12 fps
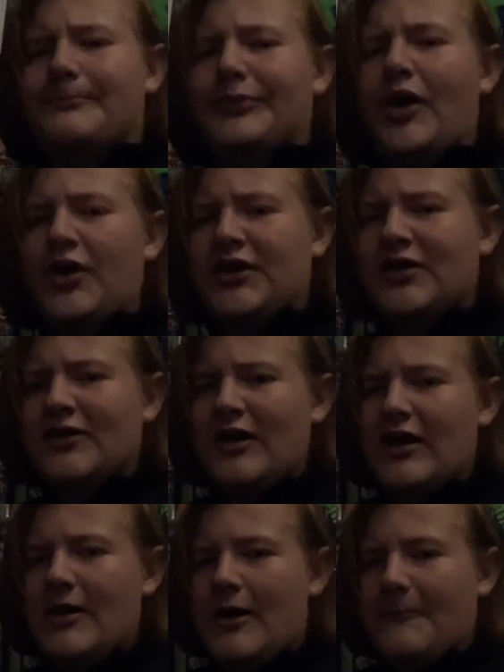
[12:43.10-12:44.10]
book
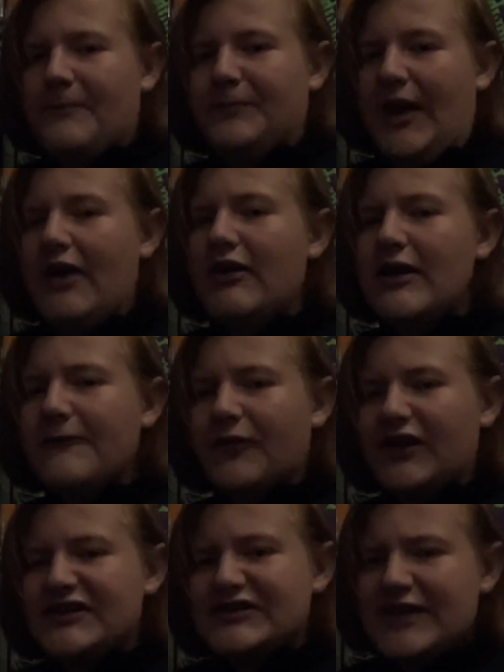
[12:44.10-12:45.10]
preparing for
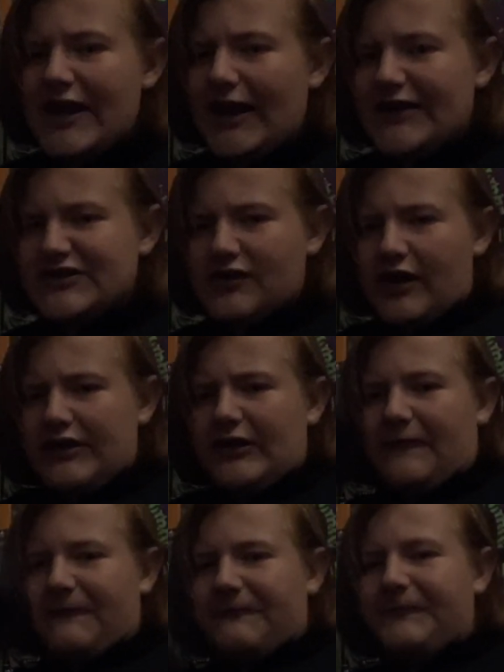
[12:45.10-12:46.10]
a scene that's not gonna
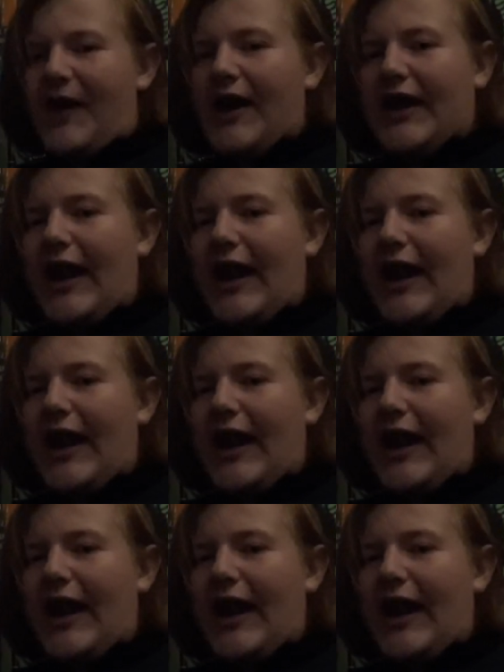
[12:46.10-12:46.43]
fucking